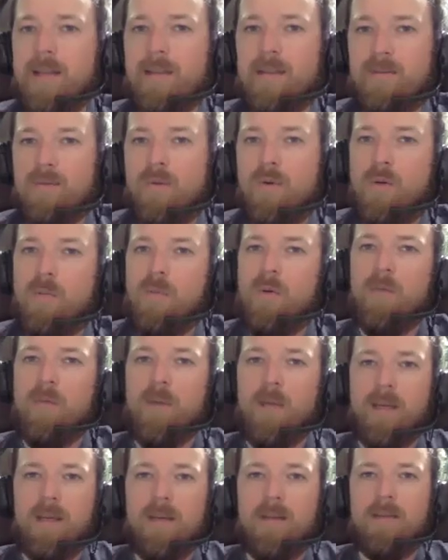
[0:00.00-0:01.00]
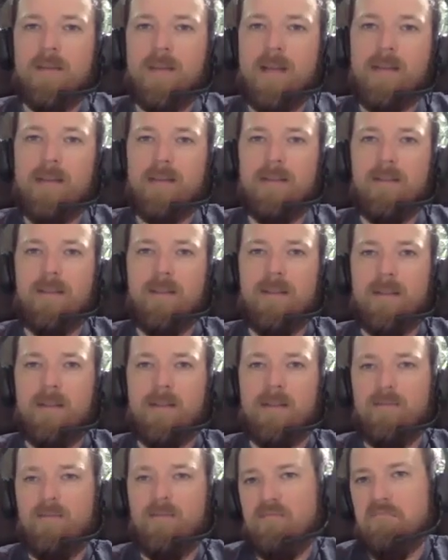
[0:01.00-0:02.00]
that's normal, because that's
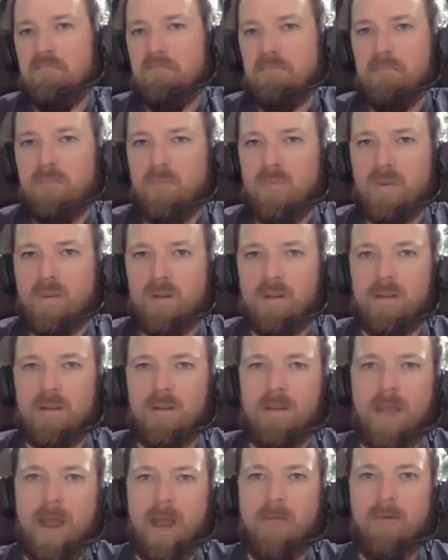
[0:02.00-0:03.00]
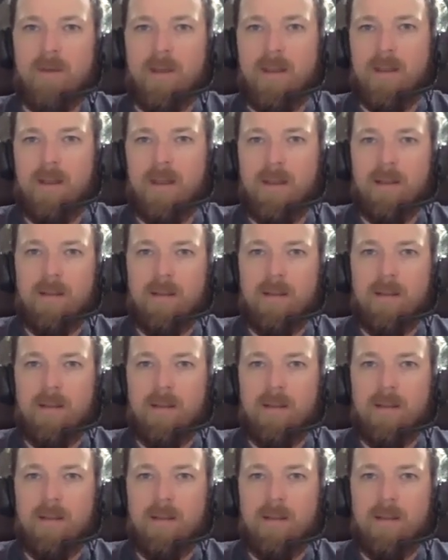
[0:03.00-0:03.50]
everything.